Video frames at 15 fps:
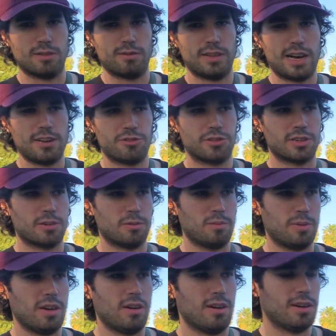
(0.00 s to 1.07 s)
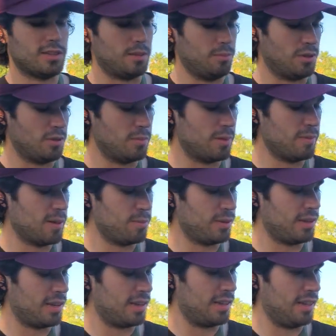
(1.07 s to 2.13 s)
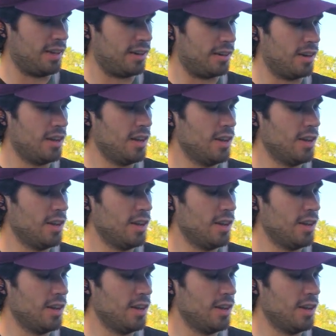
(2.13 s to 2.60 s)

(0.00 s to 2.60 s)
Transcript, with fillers: A flat trigger would be awesome. So maybe I put that in later.